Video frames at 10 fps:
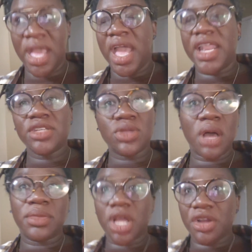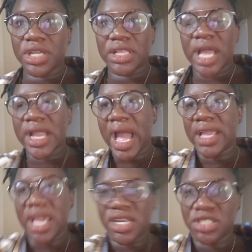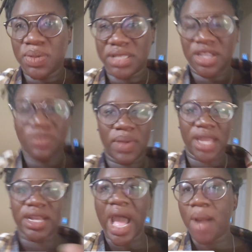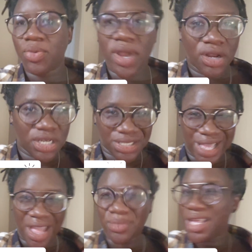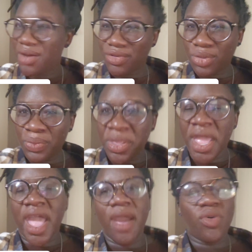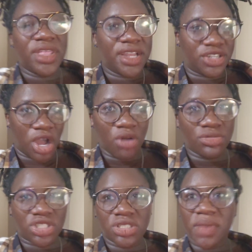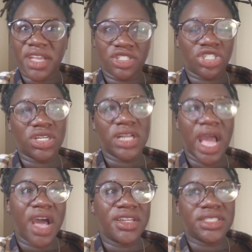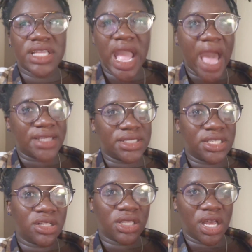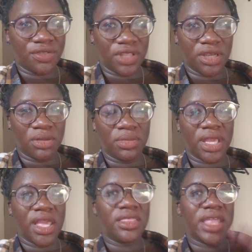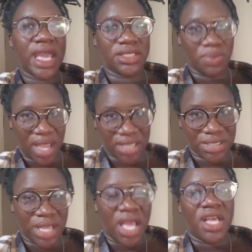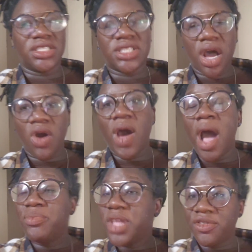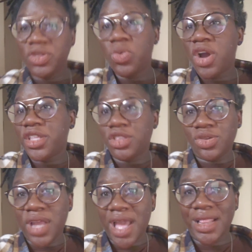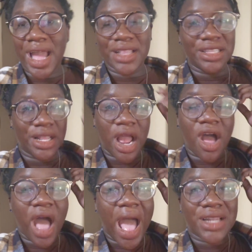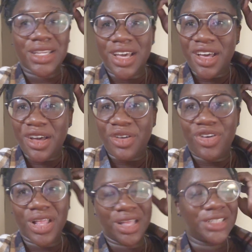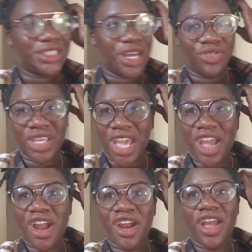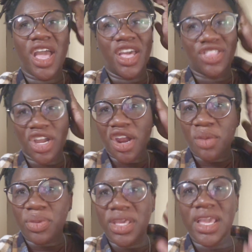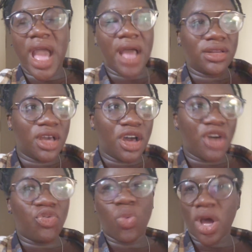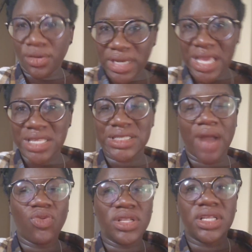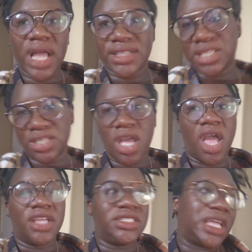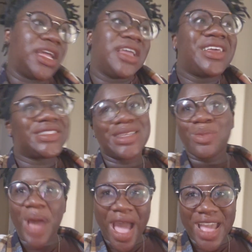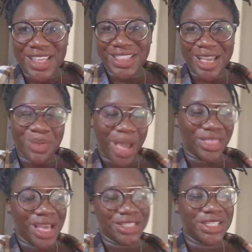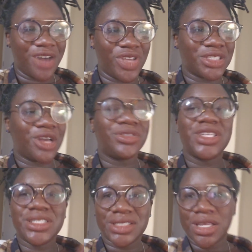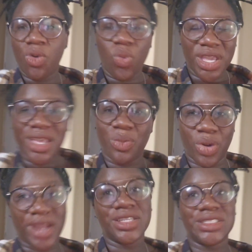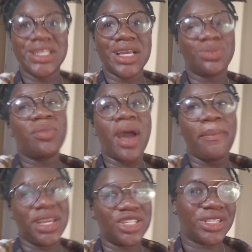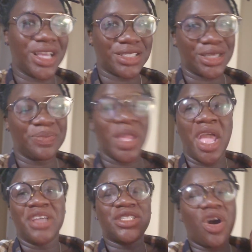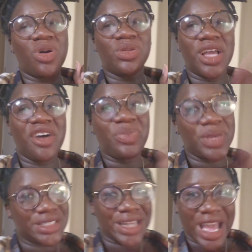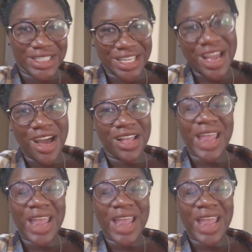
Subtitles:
And that's what I'm learning. Like, I can't expect everybody to operate on the same level, and when they don't, just making sure that I understand how to still love them in that space. So I'm definitely working through that. Like, you know, I love self-care, therapy. I love wellness. I really like to dig into the mind and think about that stuff. And so this week in pregnancy, that's been my biggest lesson. So love, peace, and light to y'all.